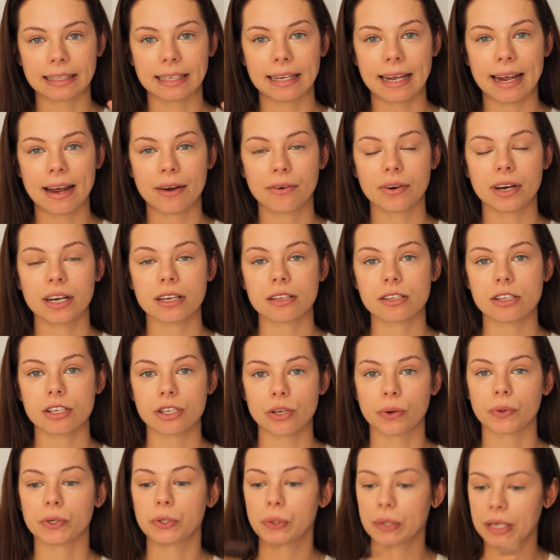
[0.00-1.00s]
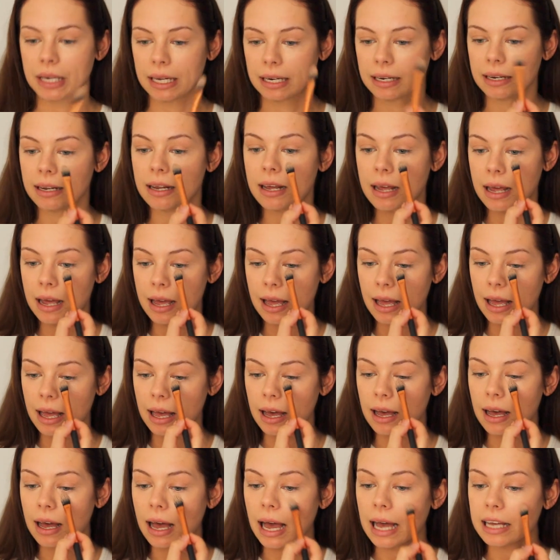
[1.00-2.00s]
the area so you can
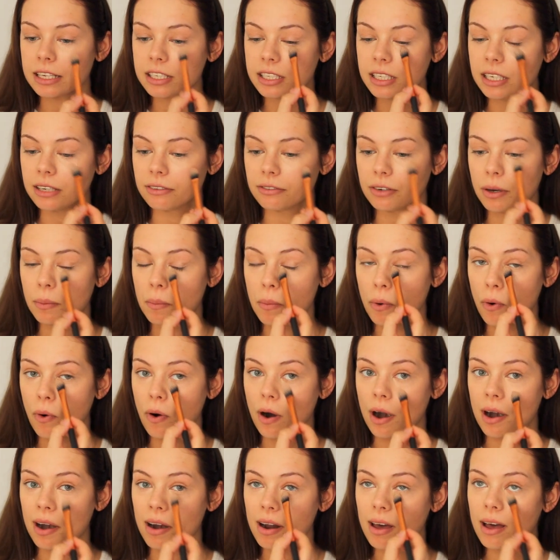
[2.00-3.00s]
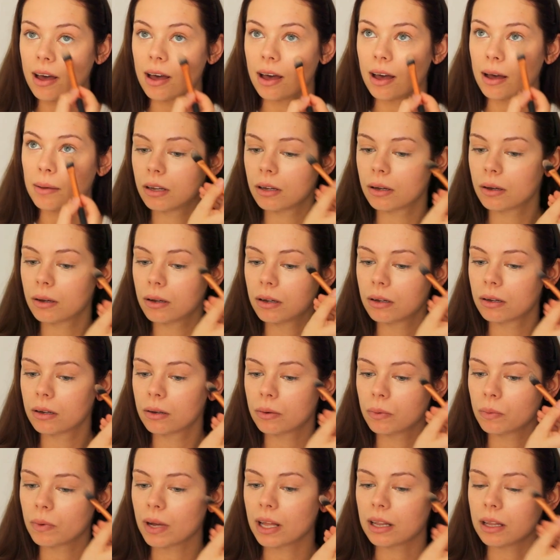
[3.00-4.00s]
achieve a more
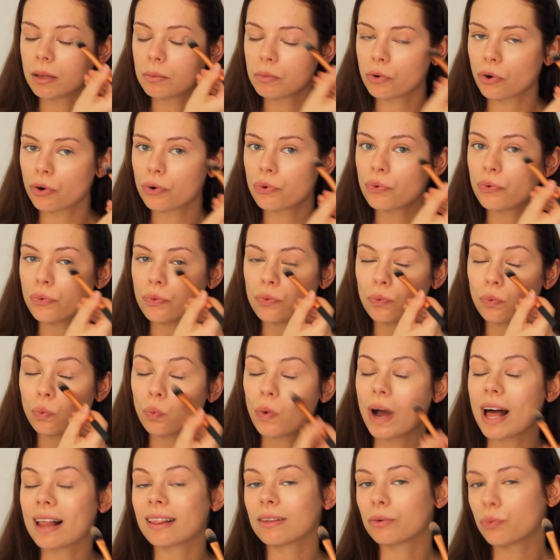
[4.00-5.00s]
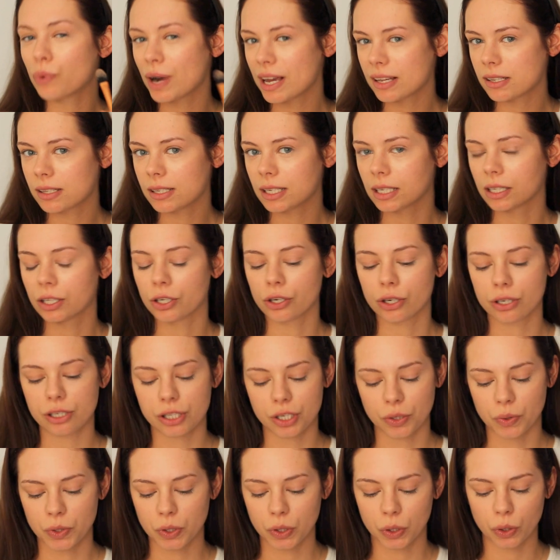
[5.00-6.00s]
well-rested look,
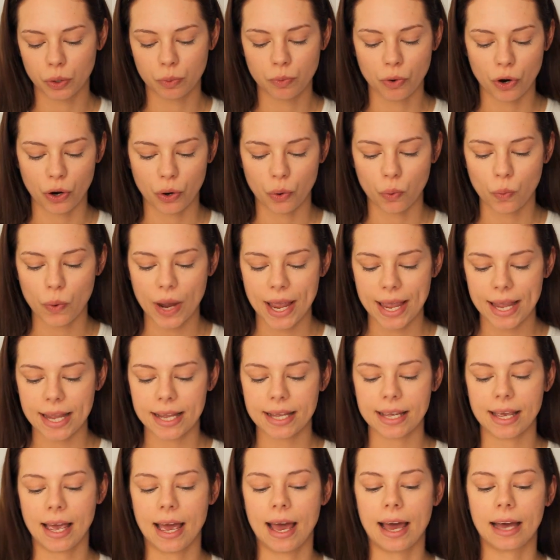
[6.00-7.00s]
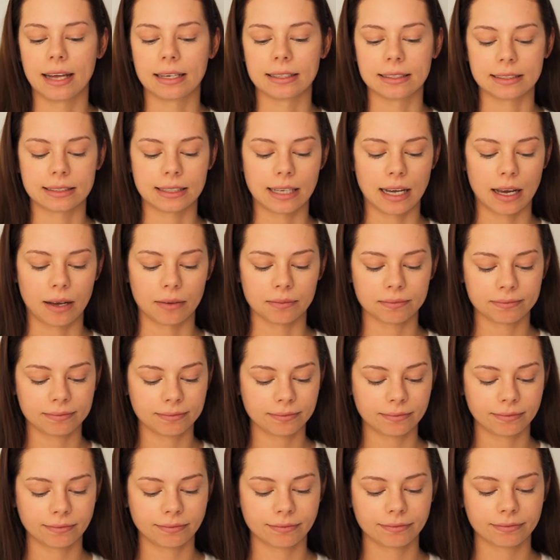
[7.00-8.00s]
so you look more awake and
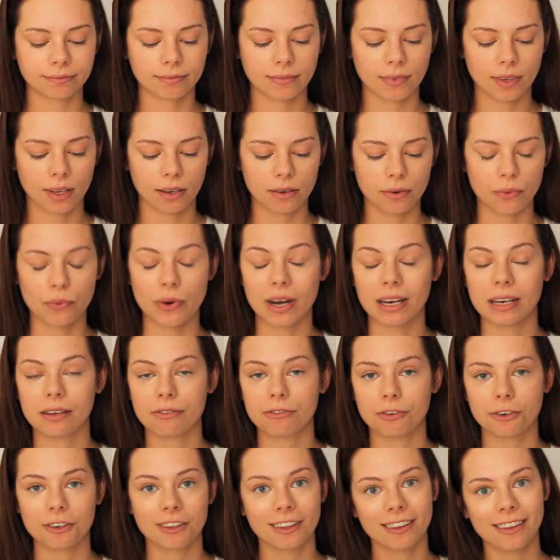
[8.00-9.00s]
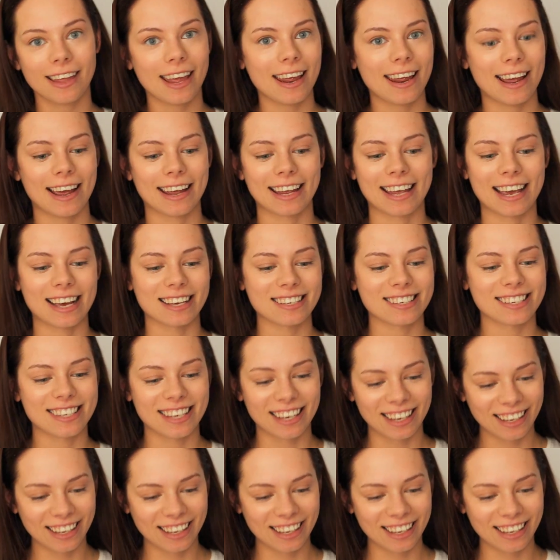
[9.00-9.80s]
ready for the day, I guess.